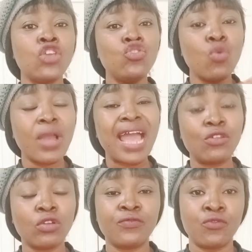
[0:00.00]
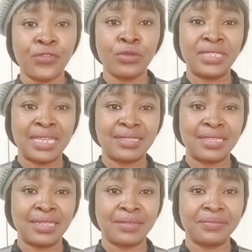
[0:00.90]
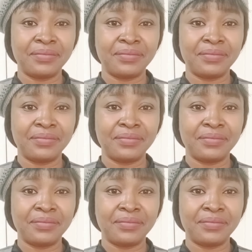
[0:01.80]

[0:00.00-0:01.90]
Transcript: you cannot fulfill destiny.